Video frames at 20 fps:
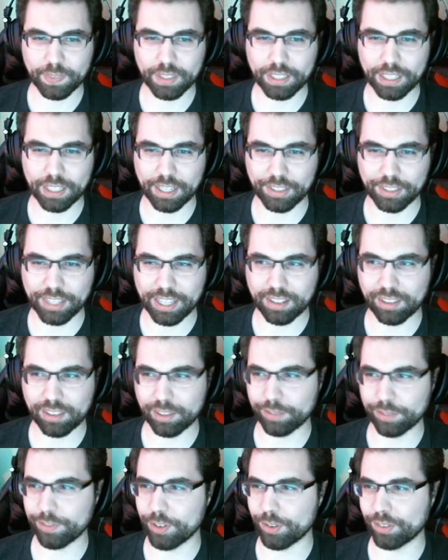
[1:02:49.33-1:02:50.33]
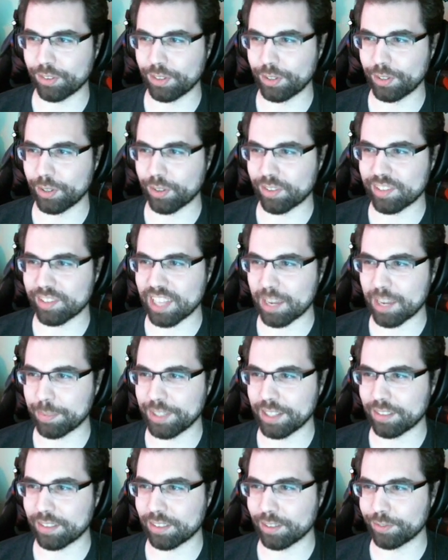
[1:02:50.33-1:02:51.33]
And that's the first little step.
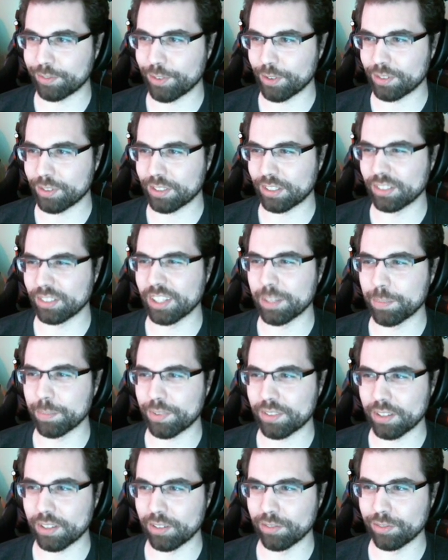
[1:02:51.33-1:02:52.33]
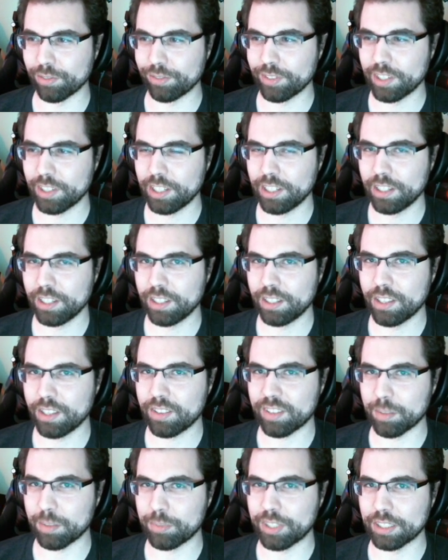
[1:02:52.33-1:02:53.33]
That's the first glimpse of
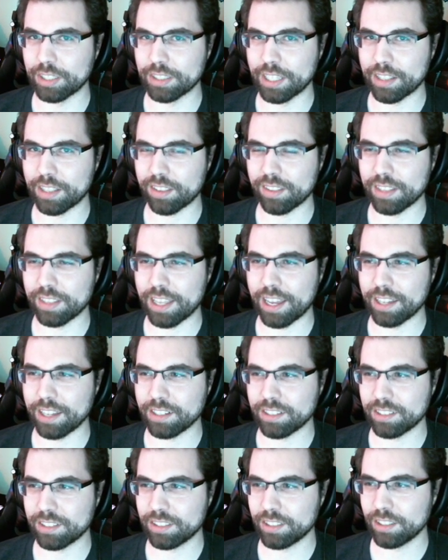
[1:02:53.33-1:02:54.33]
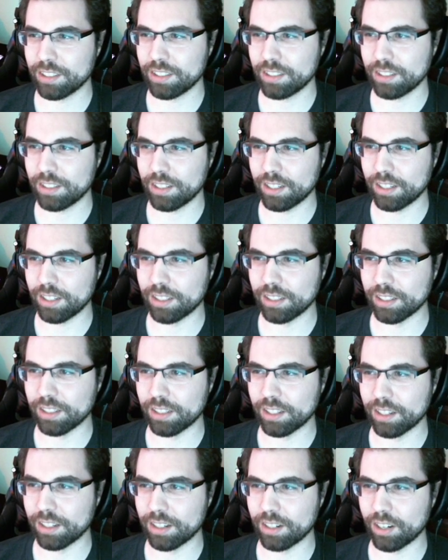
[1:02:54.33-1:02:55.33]
something that's not
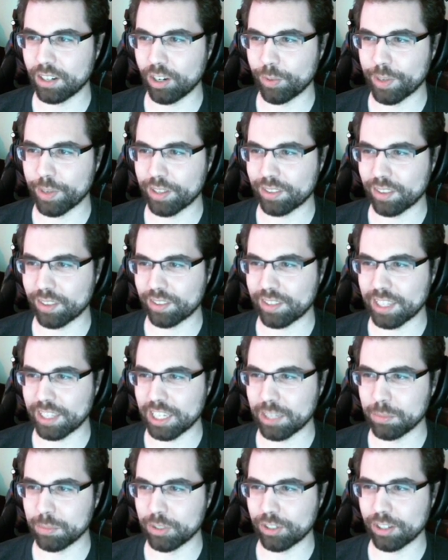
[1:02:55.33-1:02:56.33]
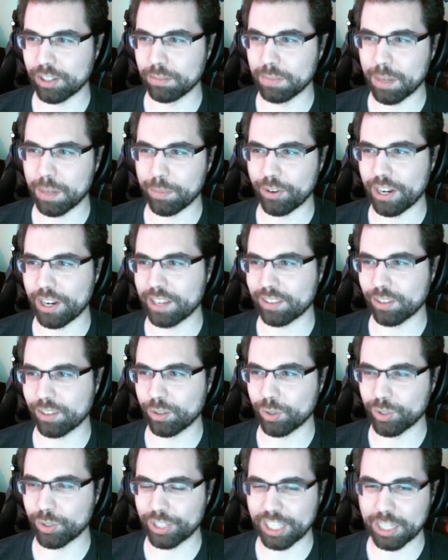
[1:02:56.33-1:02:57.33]
always the same. You can memorize the
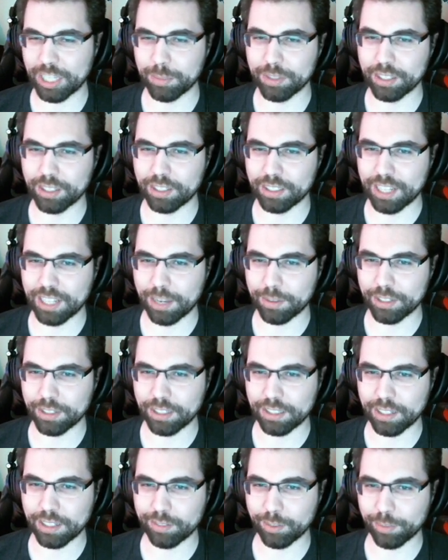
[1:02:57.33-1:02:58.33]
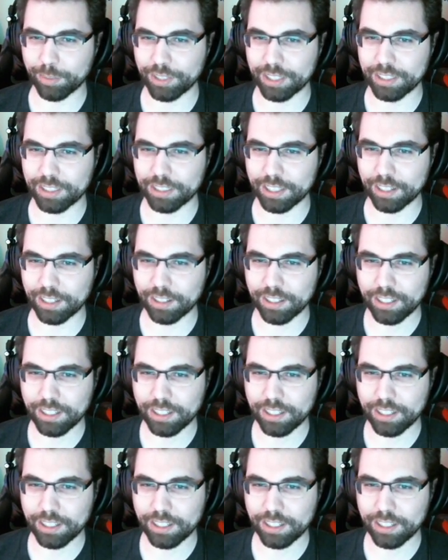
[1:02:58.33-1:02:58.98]
whole game and then never play it again.